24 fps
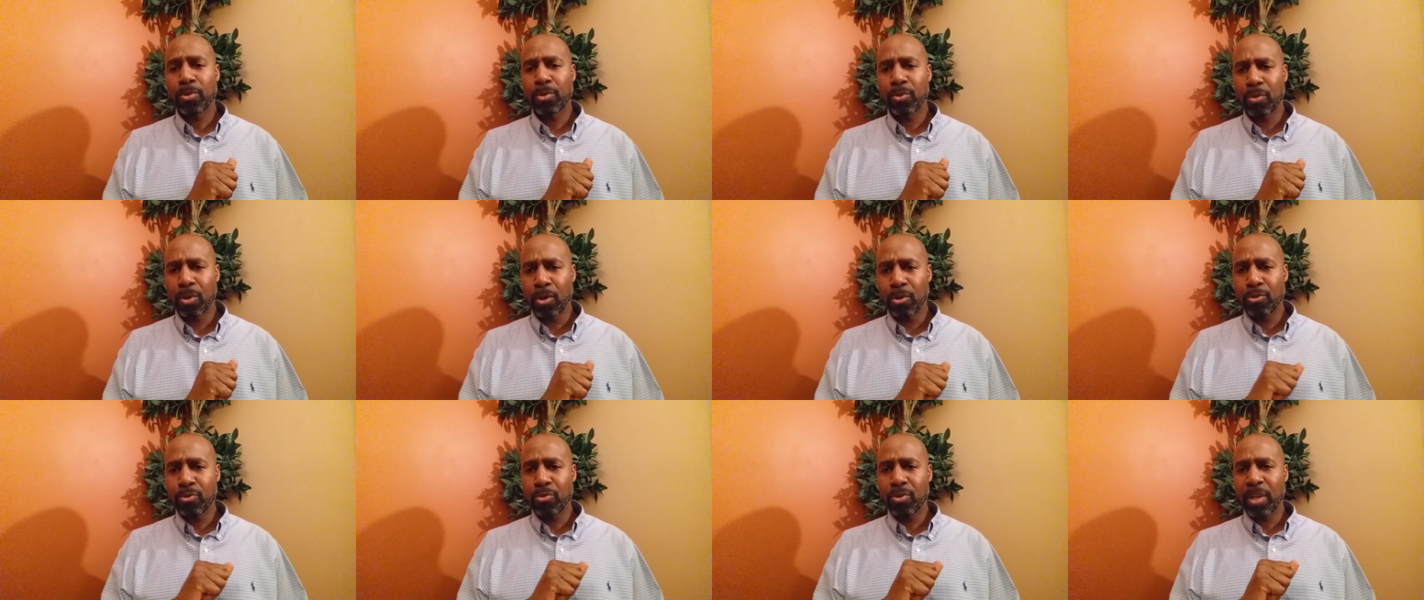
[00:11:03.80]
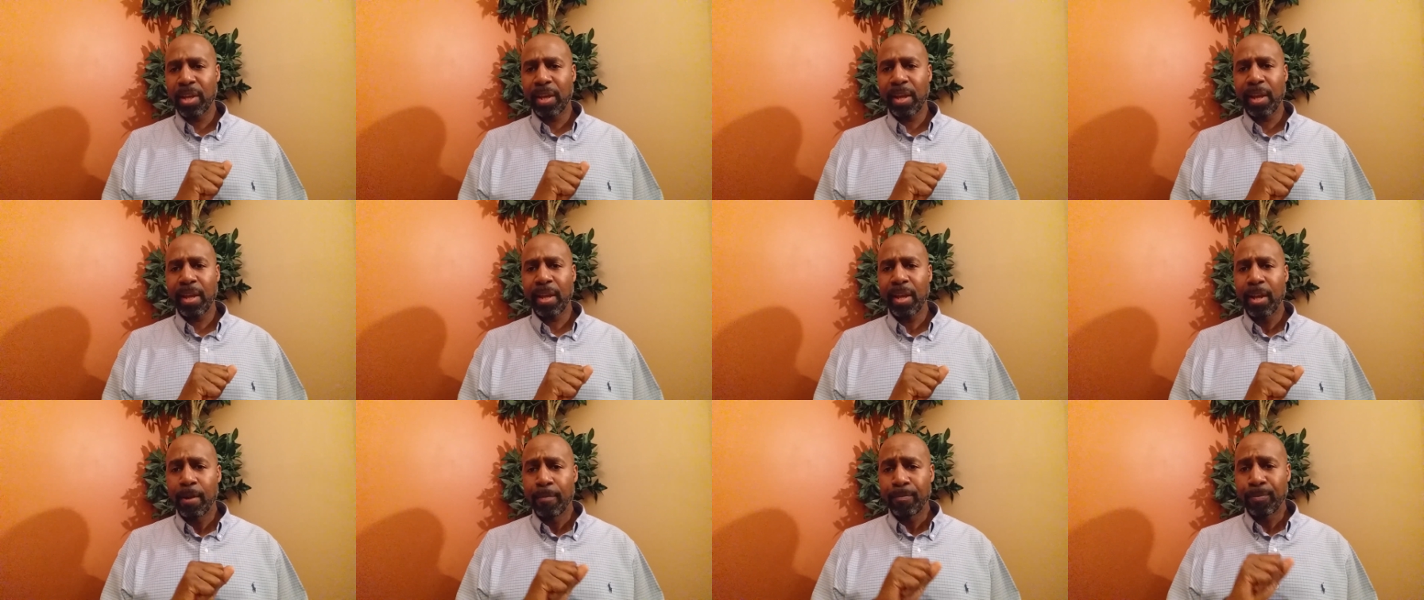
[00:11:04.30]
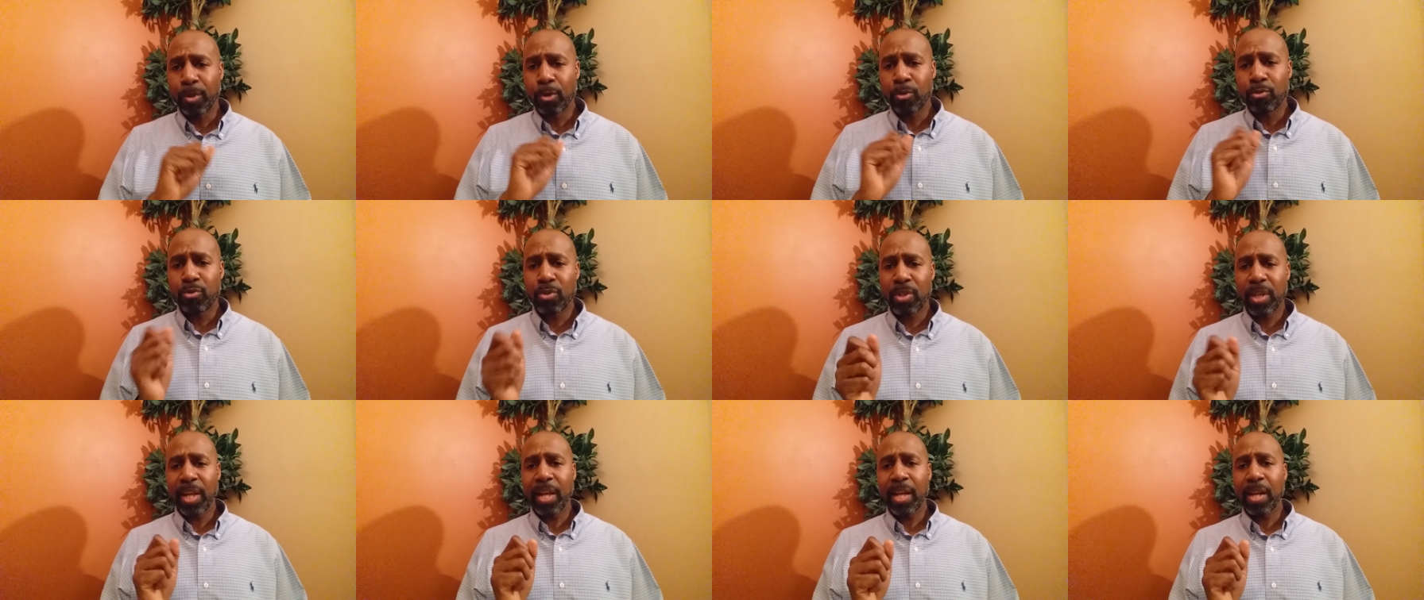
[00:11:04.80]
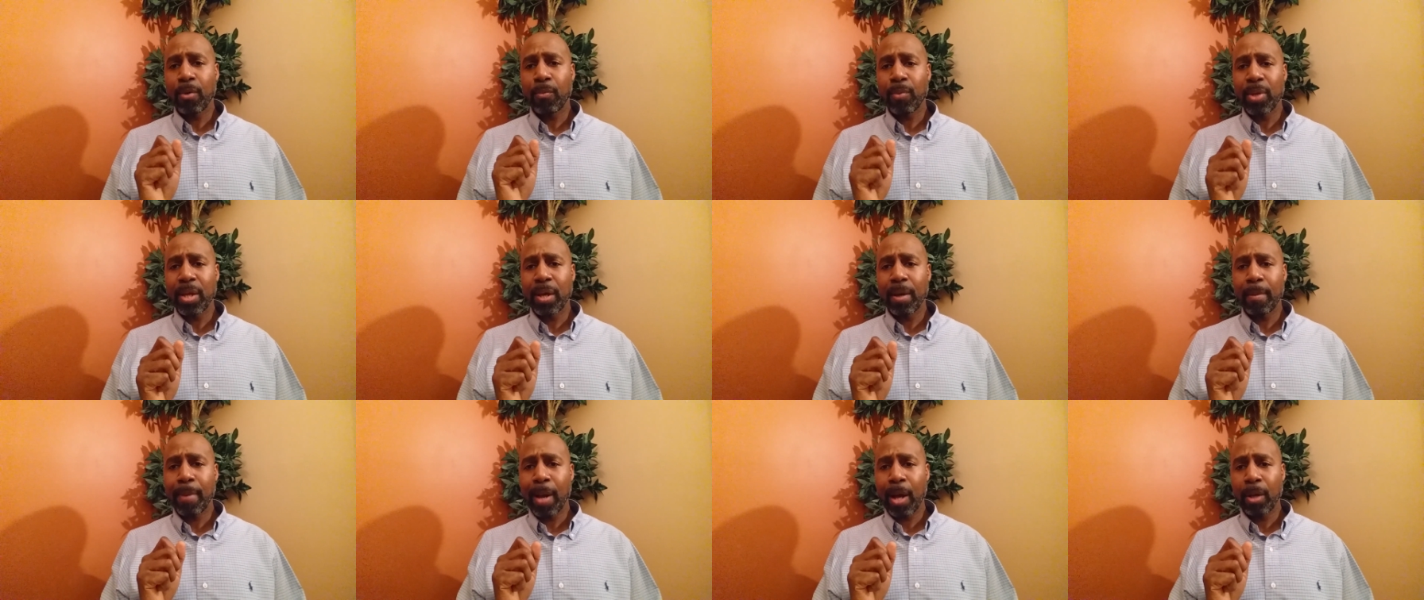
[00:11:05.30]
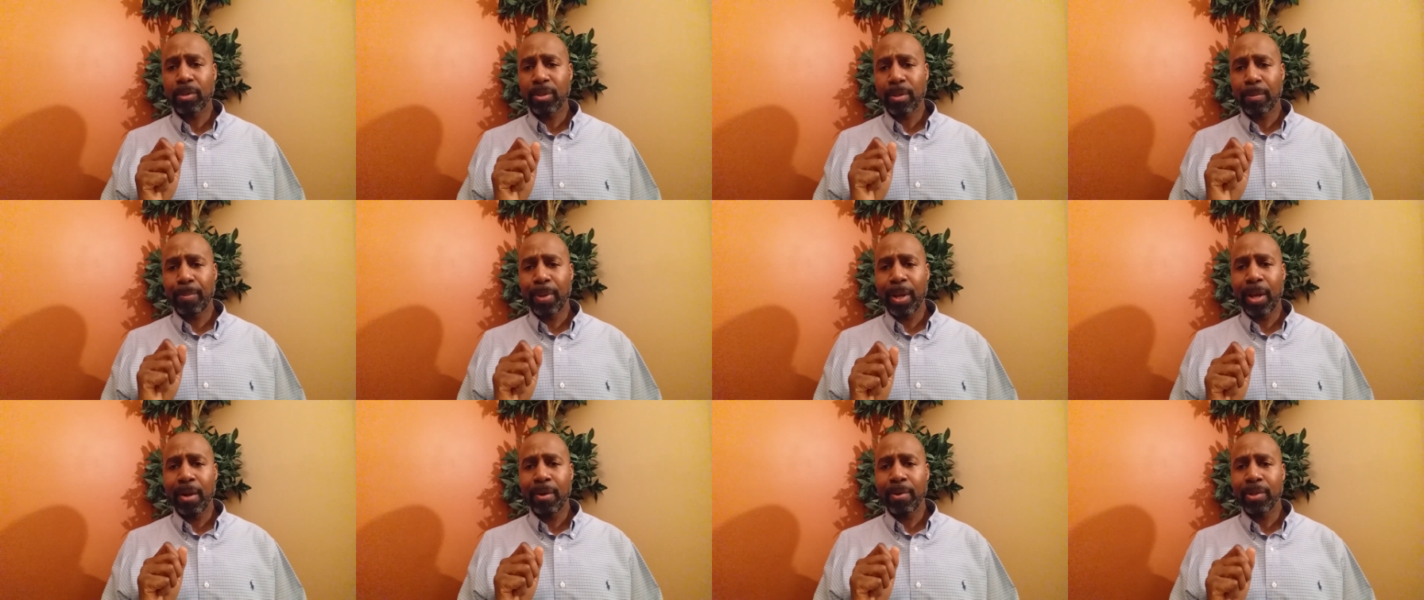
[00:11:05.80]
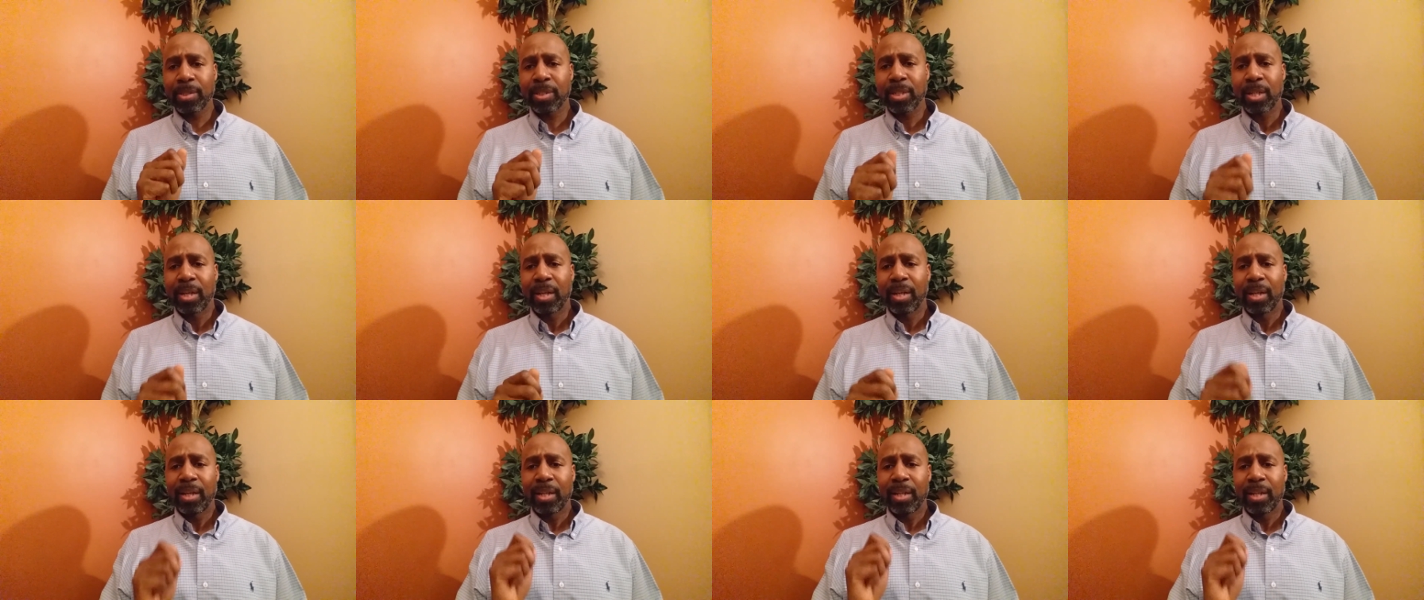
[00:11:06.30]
with you? Don't you care? Don't you care that we are about to perish?"